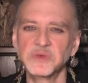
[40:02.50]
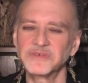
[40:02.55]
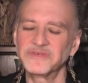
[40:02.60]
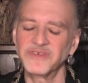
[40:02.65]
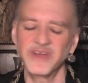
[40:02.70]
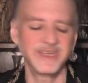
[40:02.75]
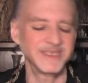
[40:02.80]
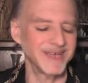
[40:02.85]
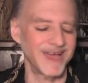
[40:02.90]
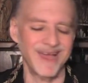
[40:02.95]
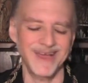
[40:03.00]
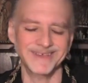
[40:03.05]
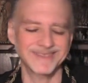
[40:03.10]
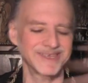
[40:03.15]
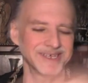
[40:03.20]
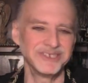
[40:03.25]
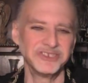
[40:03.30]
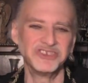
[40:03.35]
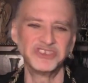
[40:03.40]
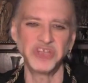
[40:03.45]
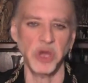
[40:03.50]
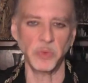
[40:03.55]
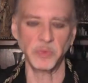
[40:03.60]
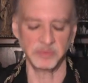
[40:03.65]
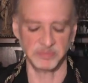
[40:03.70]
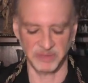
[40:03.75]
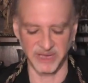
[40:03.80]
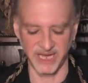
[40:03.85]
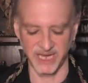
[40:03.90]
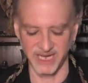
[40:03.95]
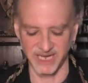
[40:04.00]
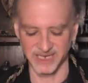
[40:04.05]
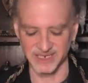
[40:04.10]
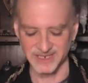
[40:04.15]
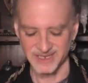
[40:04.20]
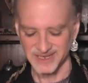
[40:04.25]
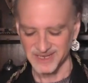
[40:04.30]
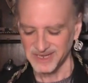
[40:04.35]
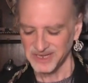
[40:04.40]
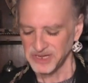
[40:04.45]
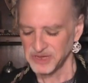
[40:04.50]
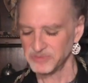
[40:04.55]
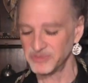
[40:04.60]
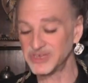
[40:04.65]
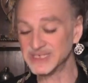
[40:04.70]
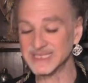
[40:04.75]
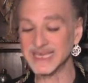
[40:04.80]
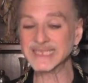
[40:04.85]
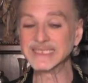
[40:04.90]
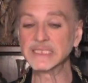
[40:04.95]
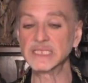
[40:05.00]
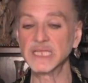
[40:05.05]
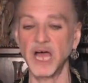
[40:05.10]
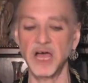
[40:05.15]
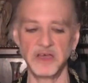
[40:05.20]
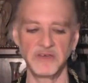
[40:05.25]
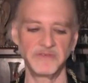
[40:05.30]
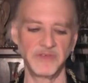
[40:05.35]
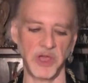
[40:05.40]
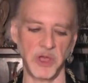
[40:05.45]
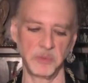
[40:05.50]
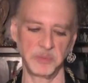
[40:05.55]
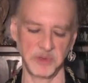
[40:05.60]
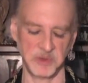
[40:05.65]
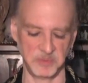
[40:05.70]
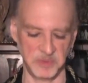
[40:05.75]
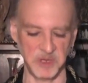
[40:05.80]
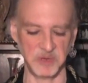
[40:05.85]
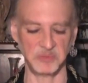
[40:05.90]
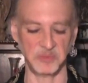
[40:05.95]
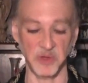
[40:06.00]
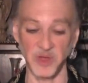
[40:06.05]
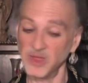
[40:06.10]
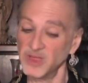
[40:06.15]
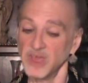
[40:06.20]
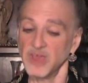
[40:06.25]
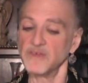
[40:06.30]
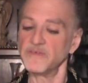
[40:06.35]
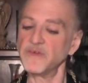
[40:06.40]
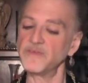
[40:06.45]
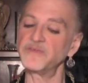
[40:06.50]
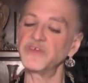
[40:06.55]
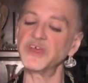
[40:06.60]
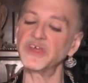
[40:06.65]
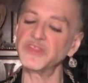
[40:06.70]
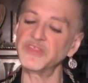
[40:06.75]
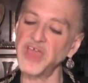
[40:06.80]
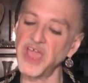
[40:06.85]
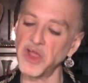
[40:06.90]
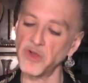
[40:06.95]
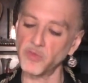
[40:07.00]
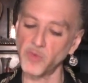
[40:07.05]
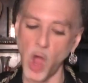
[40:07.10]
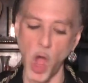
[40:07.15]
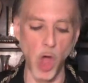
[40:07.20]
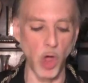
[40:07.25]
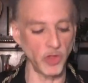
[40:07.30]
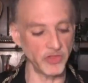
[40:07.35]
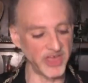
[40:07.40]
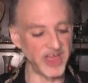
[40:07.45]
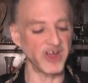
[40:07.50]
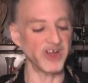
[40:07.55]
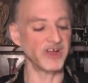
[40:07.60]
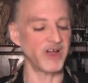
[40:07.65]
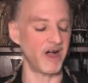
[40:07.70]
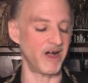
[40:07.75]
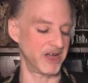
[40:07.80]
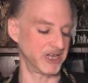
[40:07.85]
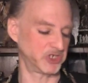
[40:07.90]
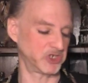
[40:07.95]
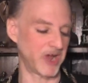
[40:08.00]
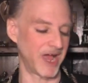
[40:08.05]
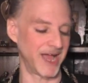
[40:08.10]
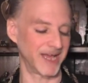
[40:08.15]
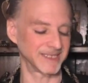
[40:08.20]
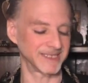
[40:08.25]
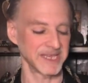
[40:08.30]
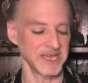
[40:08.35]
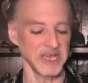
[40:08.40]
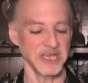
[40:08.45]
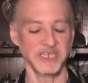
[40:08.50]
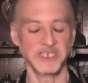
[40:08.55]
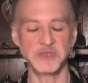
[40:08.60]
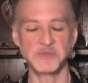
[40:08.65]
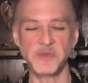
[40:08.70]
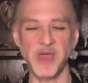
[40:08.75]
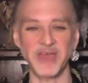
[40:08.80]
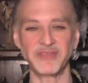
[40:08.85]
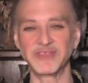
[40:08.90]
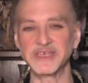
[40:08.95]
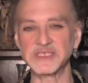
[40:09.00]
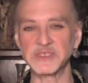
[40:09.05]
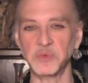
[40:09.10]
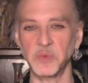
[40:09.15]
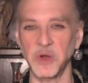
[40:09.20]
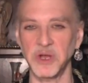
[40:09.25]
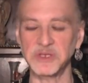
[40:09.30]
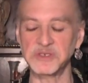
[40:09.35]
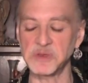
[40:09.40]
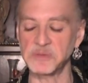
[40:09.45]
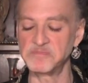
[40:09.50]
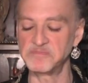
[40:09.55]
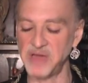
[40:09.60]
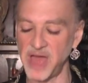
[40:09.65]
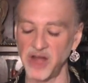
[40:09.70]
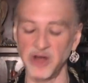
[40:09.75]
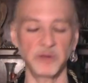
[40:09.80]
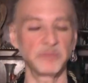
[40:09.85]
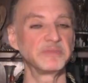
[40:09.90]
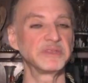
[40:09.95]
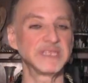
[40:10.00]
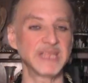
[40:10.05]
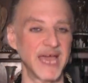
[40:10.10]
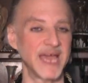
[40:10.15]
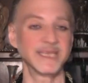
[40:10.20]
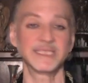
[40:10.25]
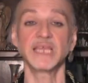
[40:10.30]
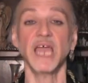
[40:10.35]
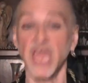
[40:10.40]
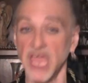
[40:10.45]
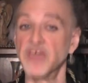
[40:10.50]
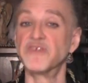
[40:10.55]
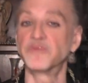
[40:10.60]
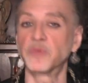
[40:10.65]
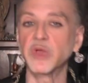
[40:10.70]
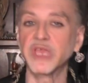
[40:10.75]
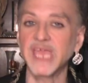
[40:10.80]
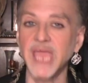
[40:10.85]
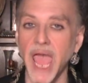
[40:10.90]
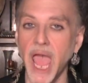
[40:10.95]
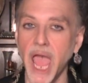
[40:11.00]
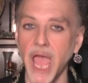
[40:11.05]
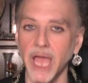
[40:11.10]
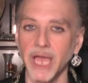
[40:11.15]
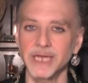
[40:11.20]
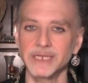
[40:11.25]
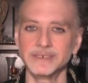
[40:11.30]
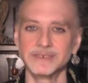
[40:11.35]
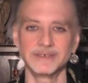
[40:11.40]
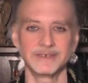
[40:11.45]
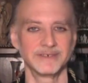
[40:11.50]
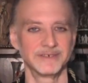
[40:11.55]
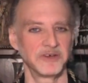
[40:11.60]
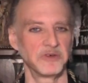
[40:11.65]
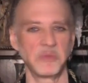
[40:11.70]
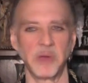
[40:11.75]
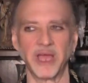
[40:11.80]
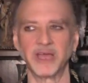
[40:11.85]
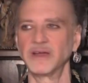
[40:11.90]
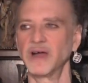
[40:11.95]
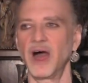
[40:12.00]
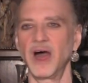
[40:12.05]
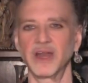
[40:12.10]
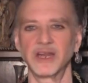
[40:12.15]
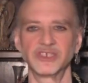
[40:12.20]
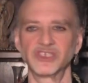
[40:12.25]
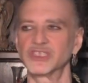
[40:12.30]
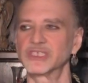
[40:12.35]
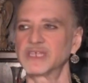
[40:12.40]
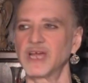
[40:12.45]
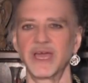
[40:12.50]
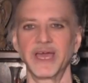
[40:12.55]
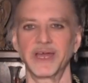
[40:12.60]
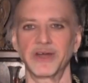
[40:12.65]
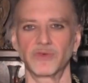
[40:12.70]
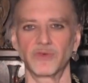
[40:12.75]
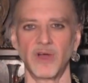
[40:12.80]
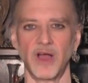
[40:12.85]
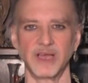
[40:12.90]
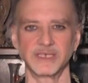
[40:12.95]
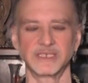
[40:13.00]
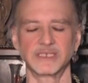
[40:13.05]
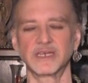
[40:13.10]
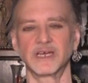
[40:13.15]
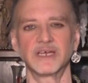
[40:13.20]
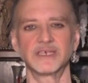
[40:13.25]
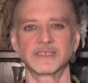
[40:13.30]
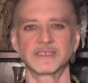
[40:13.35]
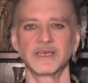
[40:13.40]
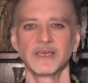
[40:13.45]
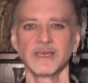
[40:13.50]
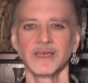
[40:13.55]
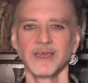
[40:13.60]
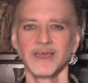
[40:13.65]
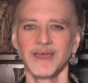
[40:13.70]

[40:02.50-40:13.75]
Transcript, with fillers: we're afraid to ask, and don't be, because I love helping people fulfill their role, their contracts, to make this world a better place if we can. Oh my God, I just Diana Rossed us.